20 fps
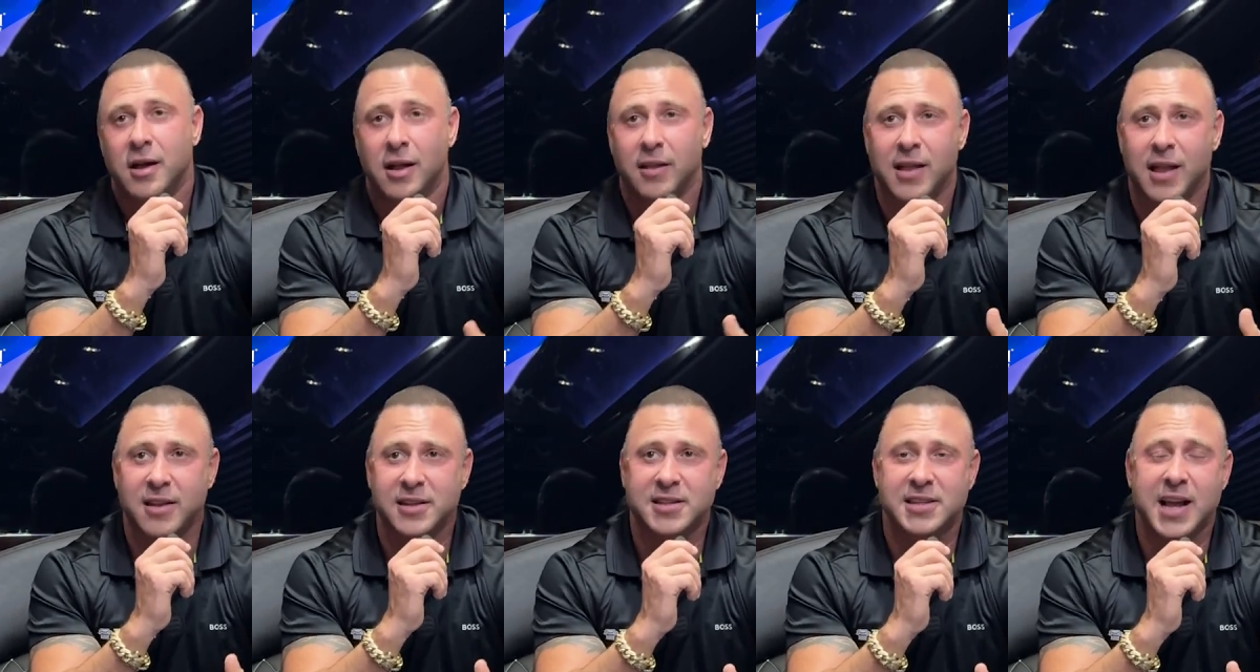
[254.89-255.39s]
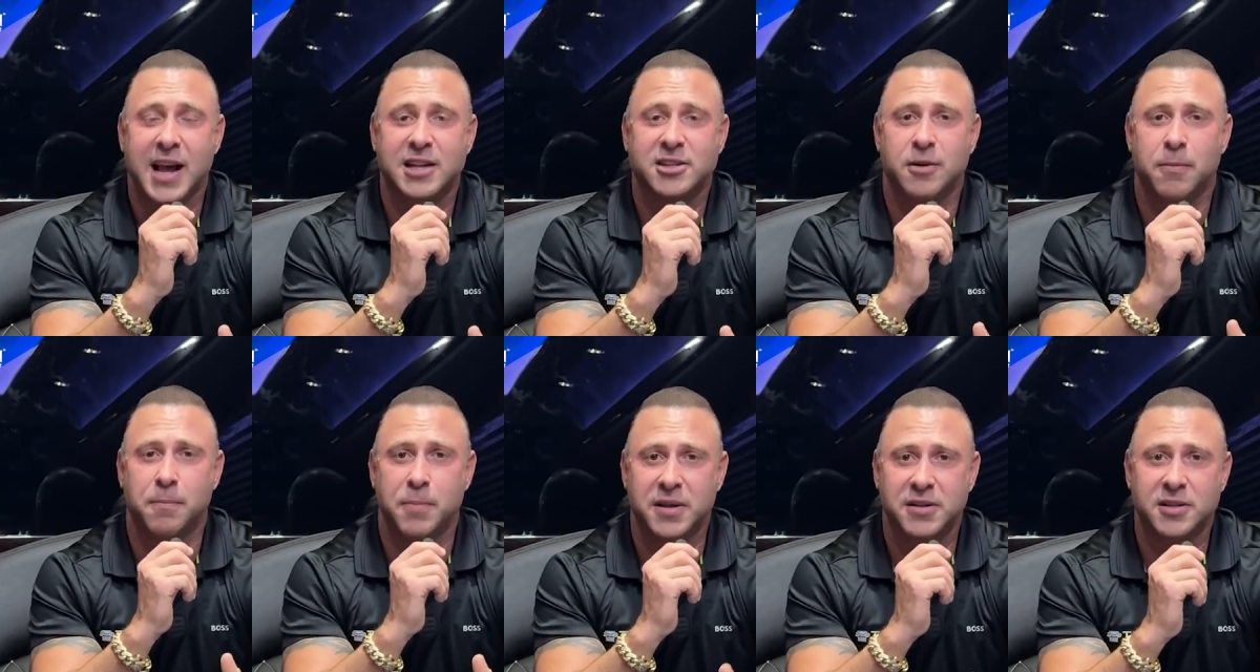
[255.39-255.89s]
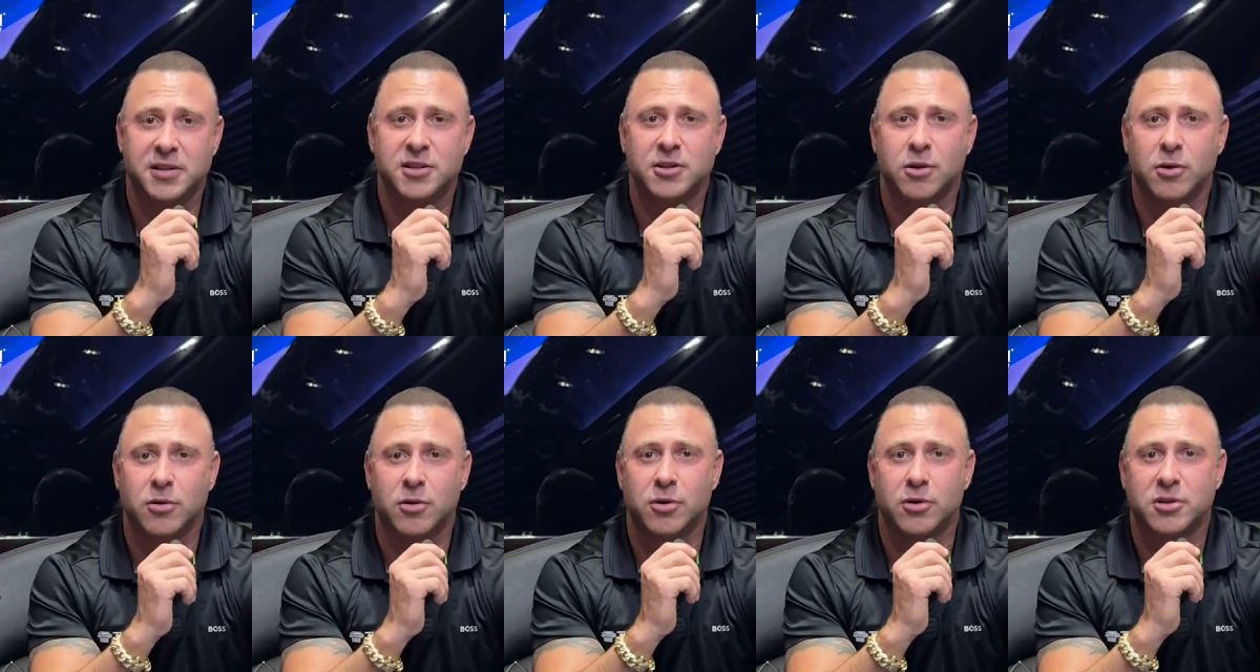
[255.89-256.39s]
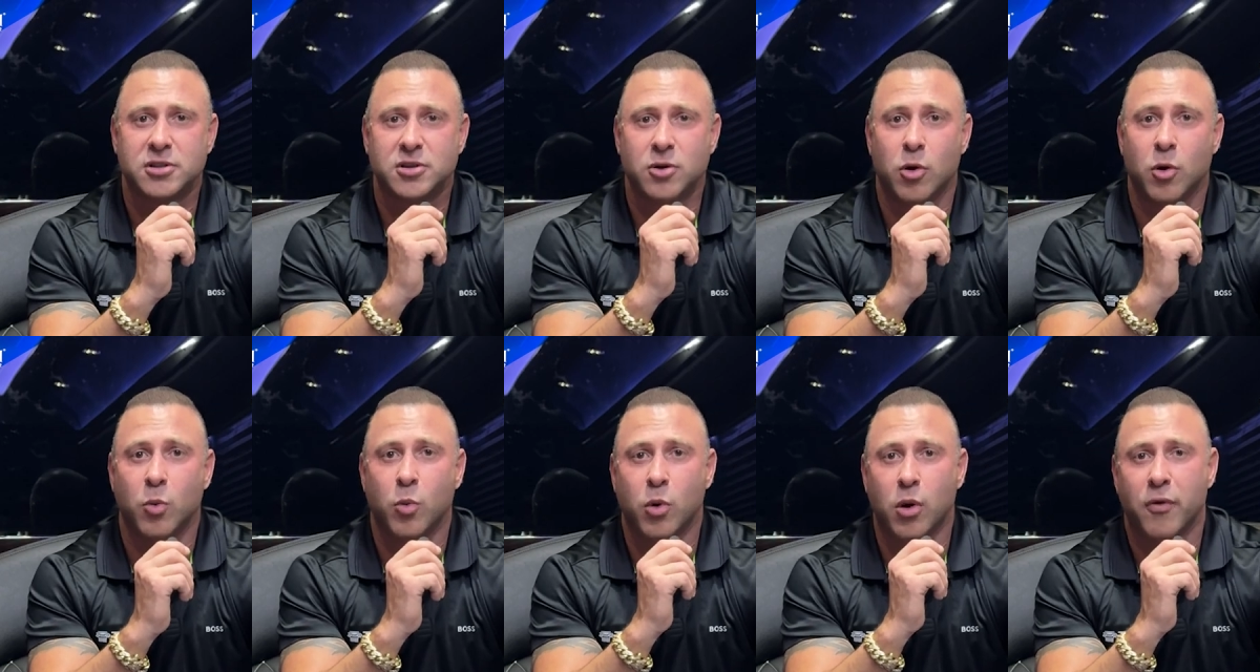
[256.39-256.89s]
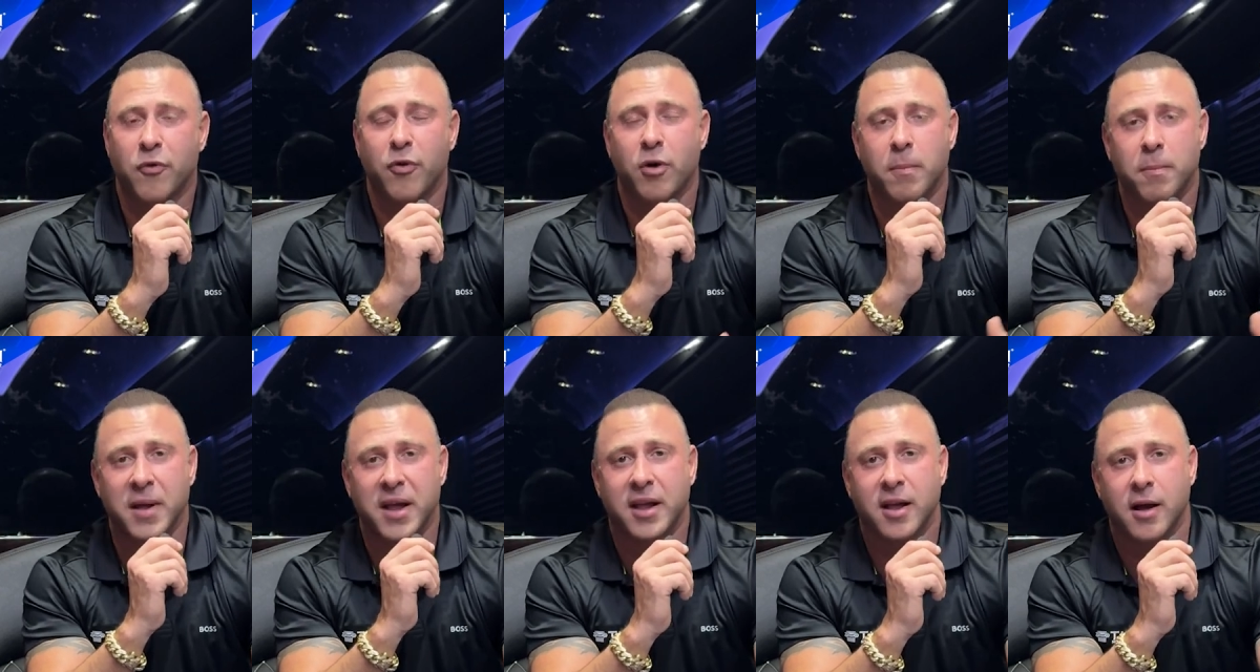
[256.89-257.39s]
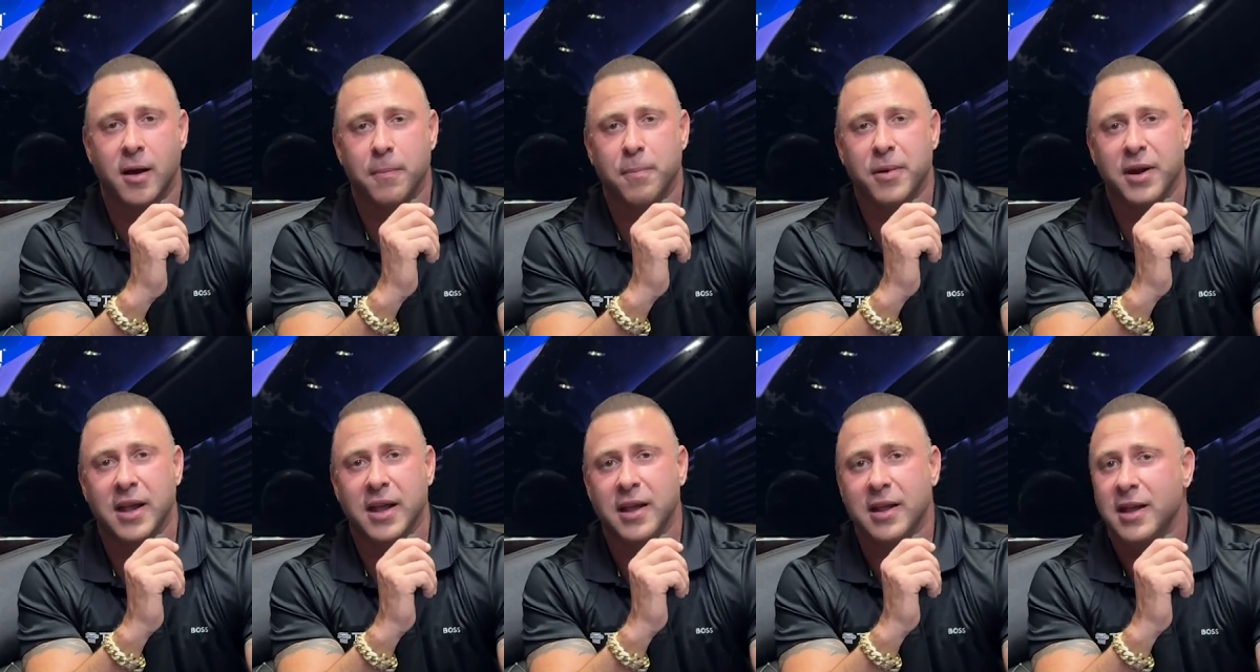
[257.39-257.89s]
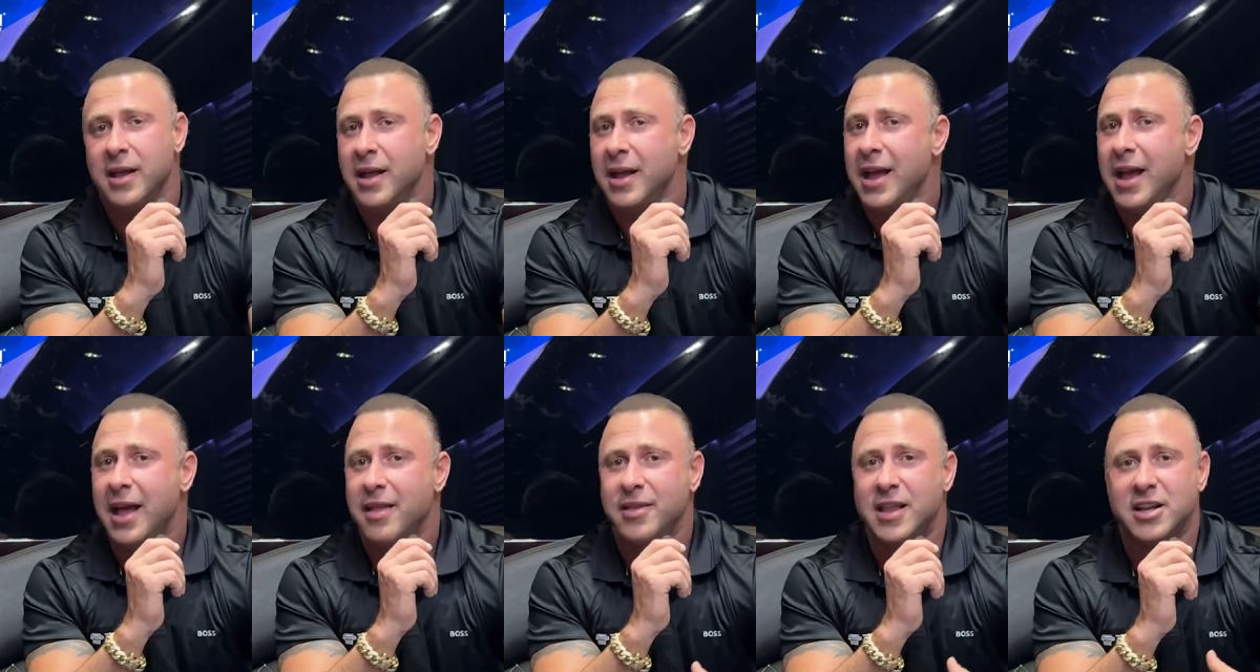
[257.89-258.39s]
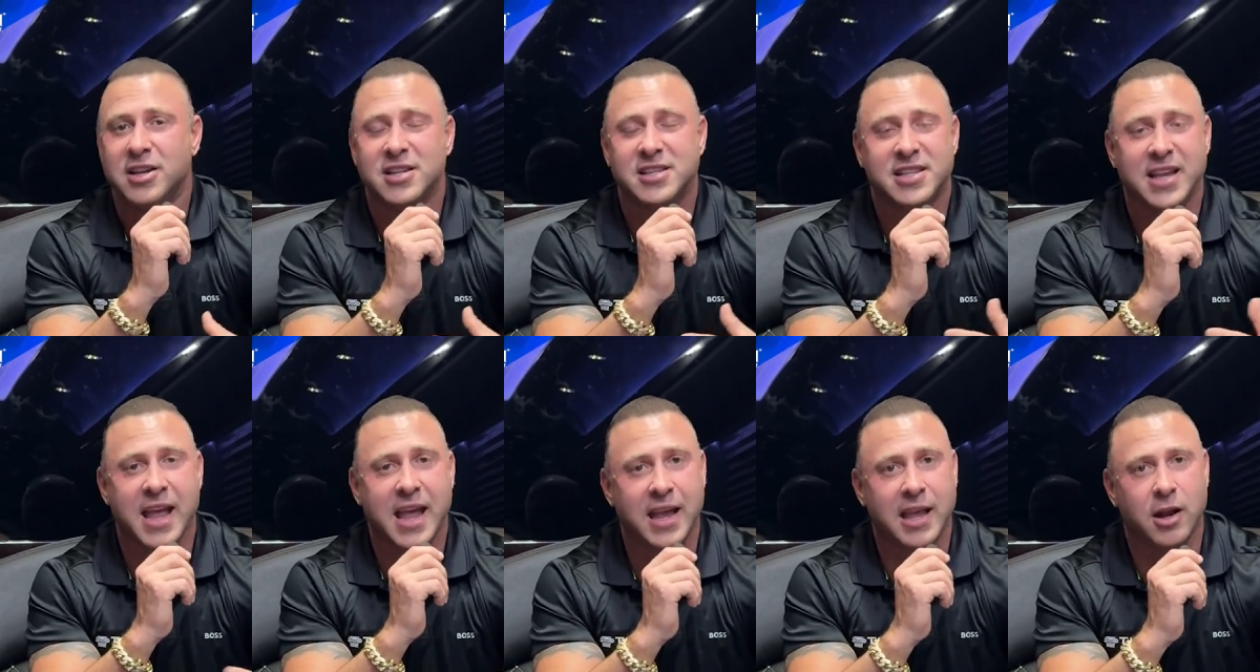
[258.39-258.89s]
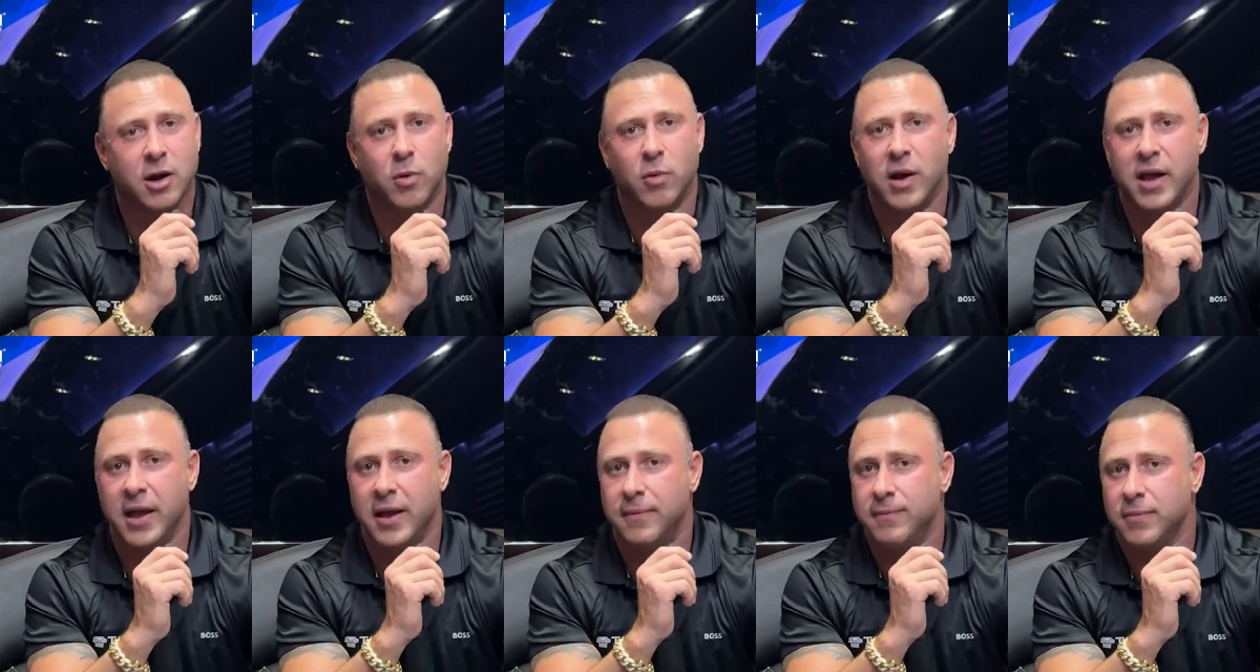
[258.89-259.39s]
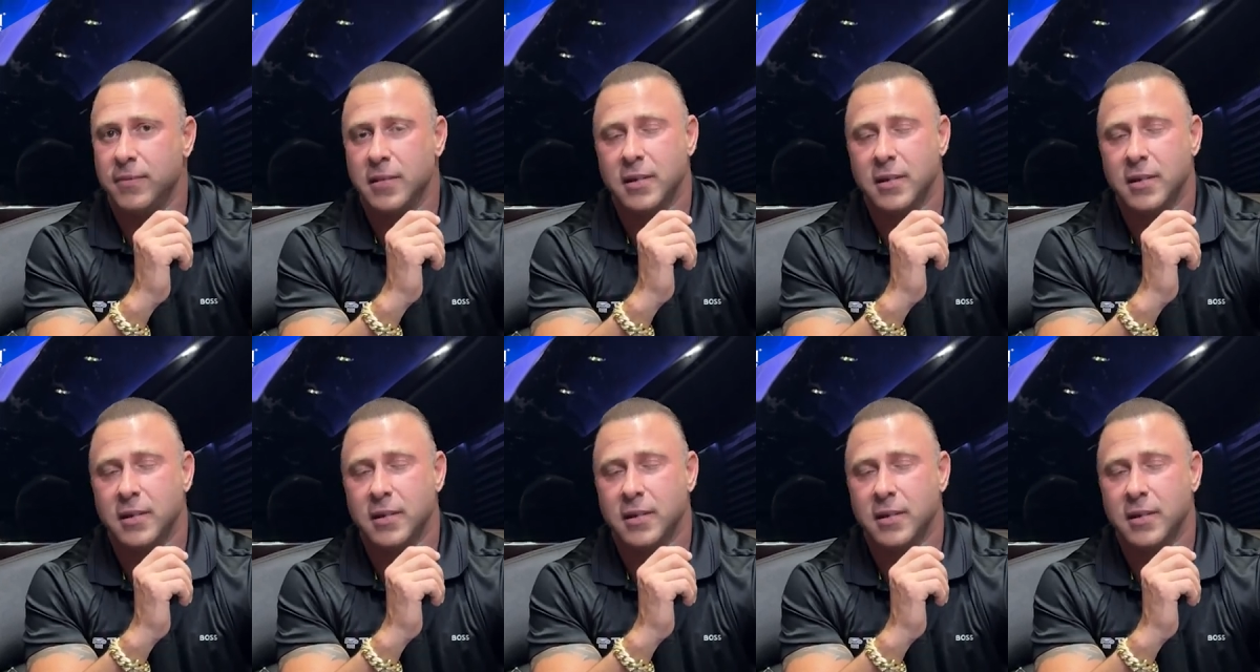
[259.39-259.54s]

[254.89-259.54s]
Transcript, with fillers: A lot of these guys are business owners or work for a big company, and they just can't get away.